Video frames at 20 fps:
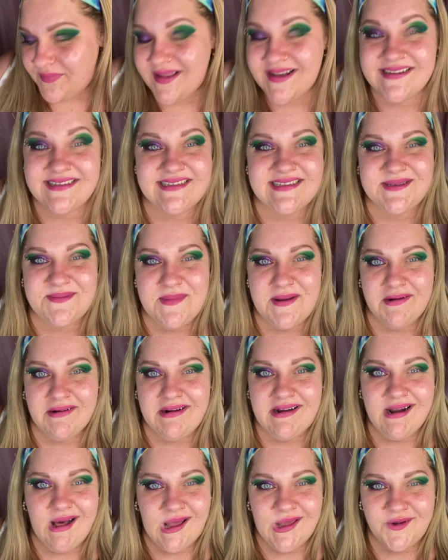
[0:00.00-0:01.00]
smear
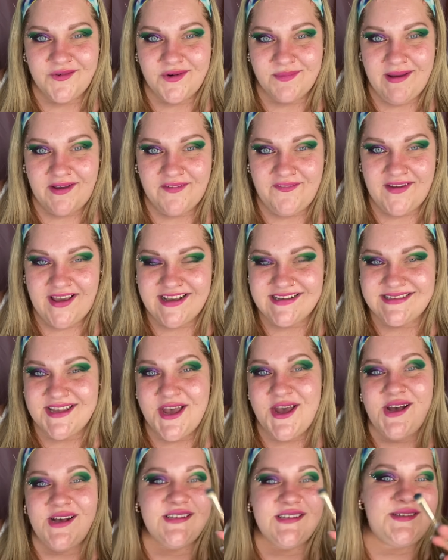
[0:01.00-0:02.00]
it all over my face.
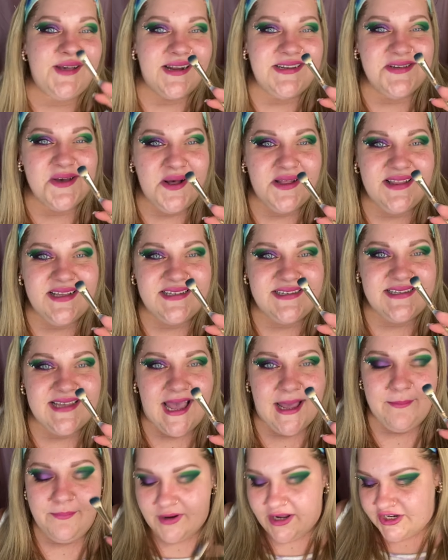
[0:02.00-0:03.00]
So I took the
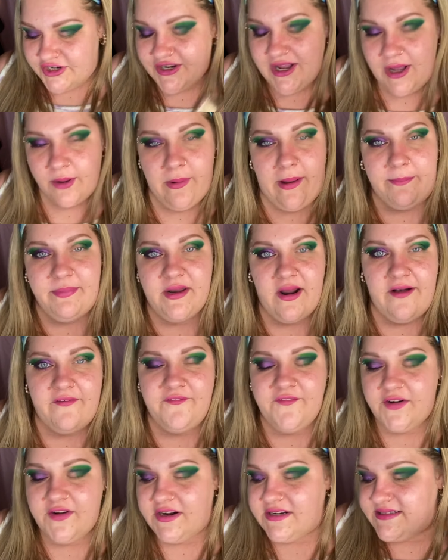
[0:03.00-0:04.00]
same brush, I wiped it off
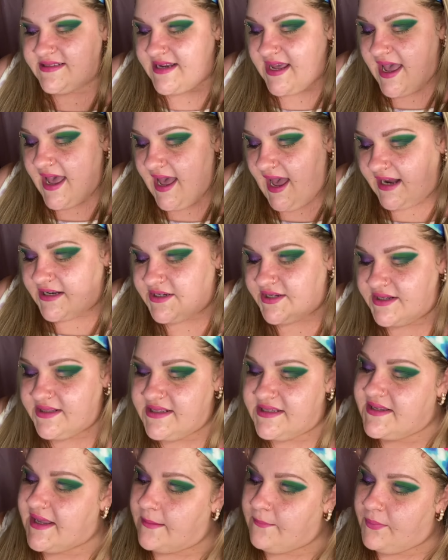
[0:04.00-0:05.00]
first, I took the
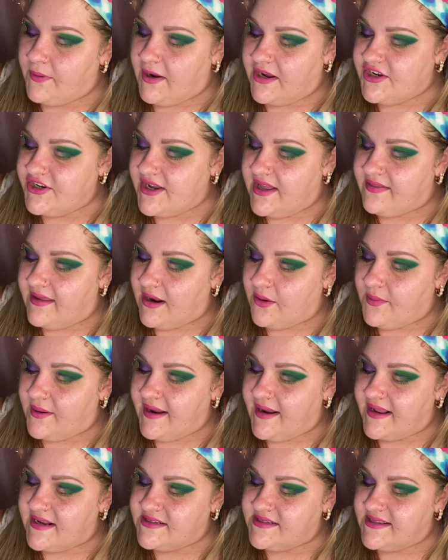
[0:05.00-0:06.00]
same brush, and then I
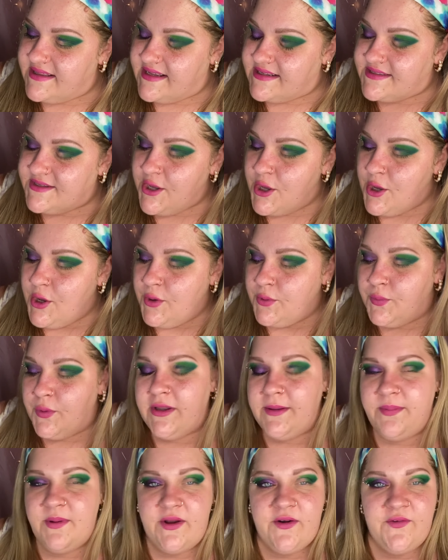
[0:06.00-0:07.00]
went into this
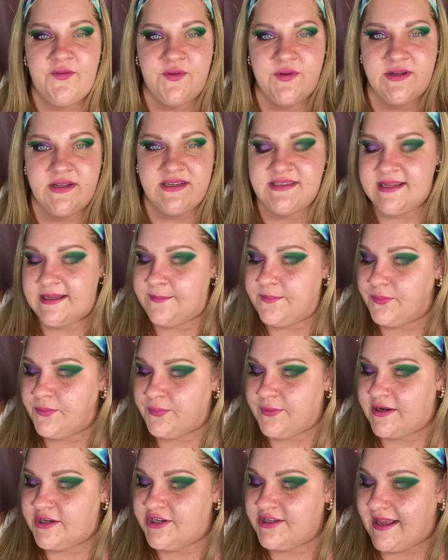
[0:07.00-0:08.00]
really beautiful, deep,
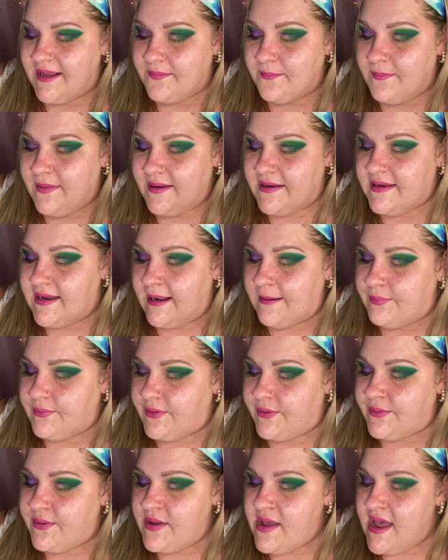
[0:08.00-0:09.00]
rich, like midnight
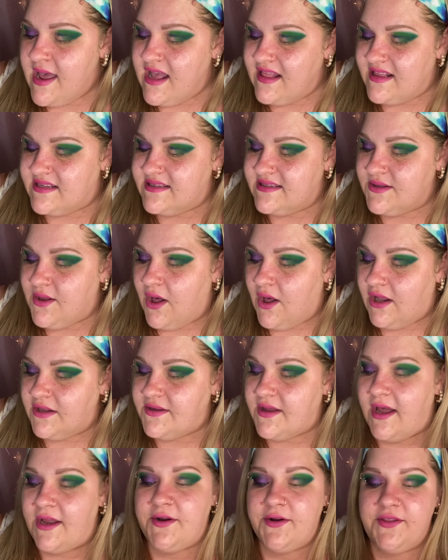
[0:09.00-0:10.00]
blue. This is called
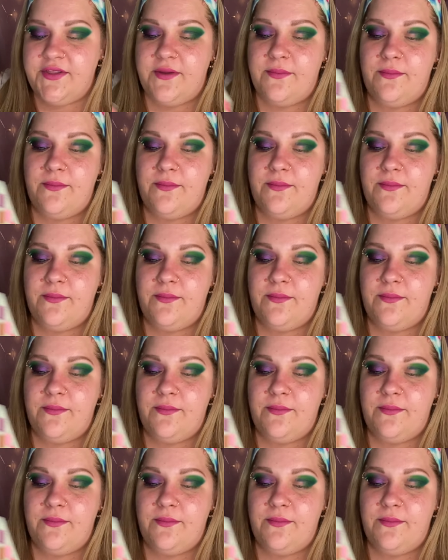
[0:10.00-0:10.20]
Under the